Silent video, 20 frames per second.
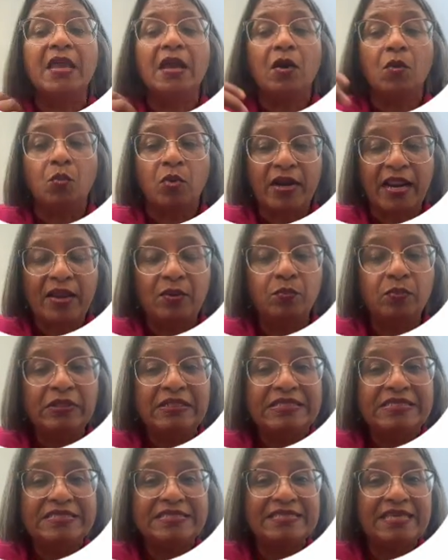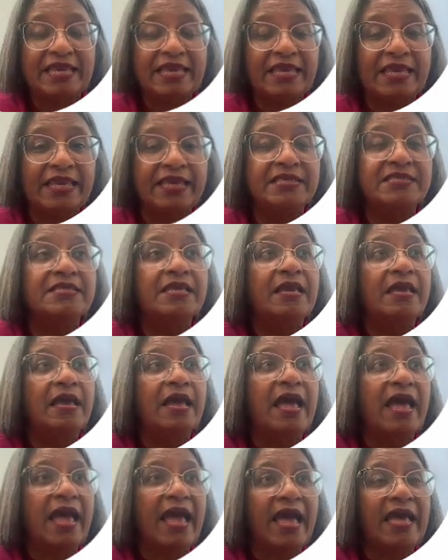What I will say is
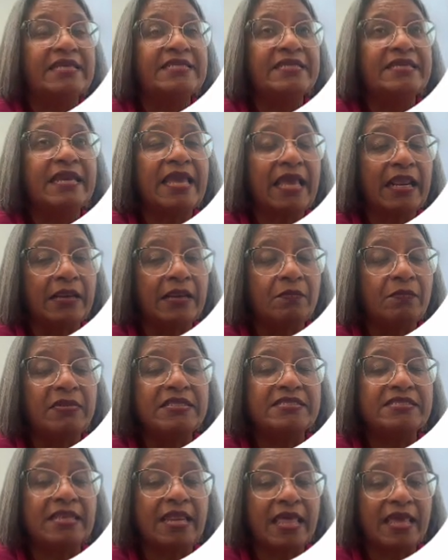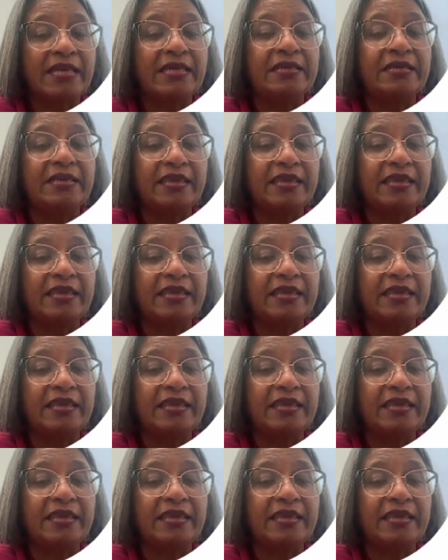adding elements like